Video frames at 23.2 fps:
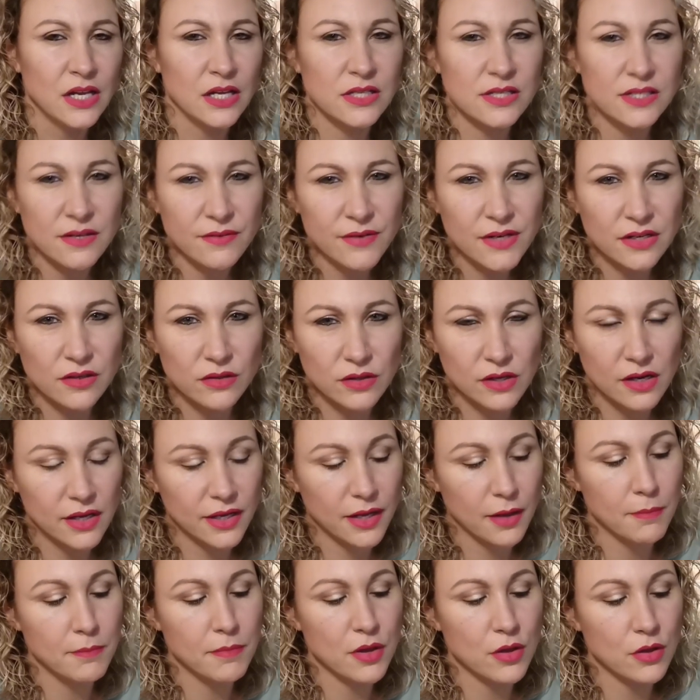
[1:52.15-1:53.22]
It's definitely got
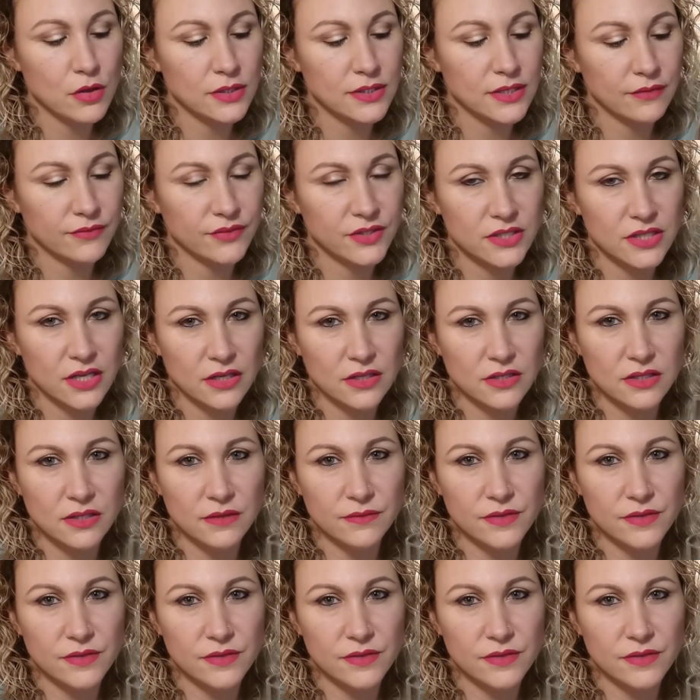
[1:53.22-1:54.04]
like a mild aftertaste